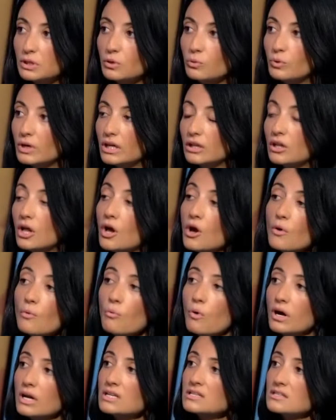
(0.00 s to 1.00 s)
at the wheel.
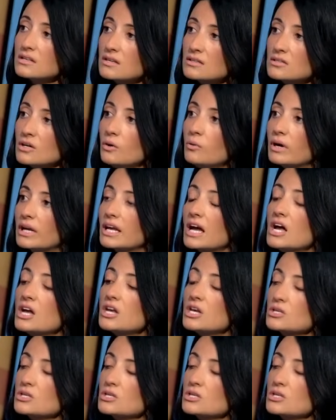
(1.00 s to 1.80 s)
What is he doing?